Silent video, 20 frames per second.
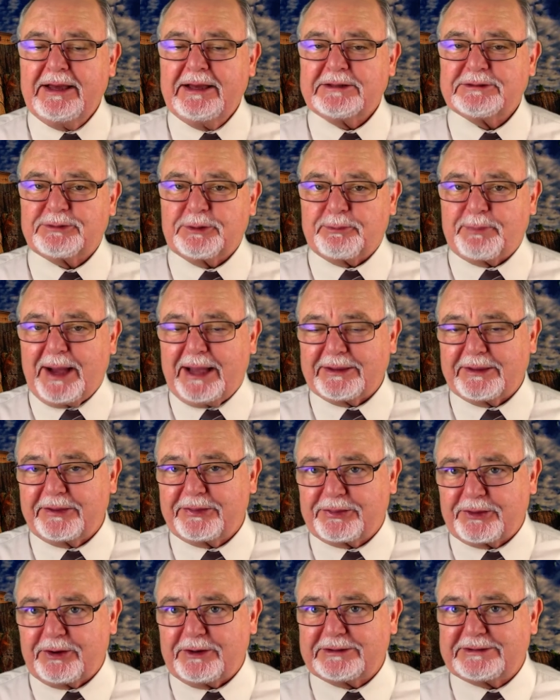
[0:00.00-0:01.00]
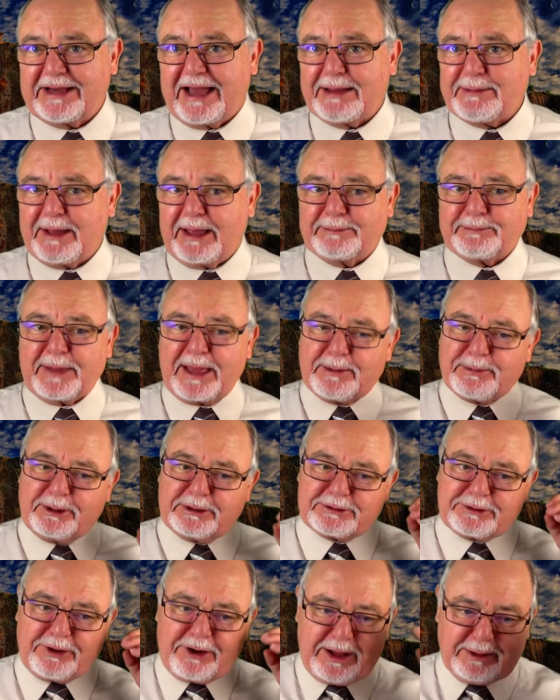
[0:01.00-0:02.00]
So by the third time, I'm
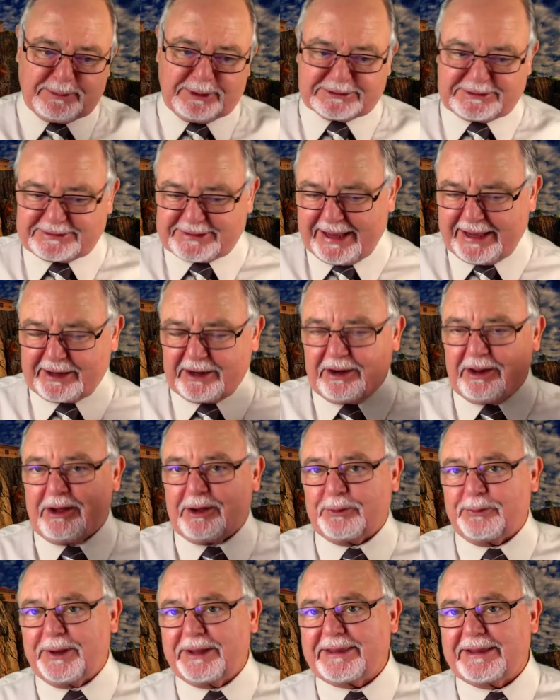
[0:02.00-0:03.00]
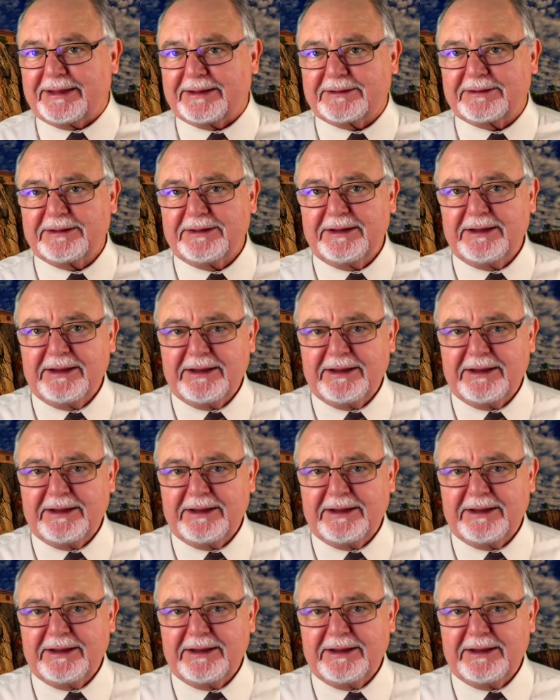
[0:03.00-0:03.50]
able to almost say it along with it,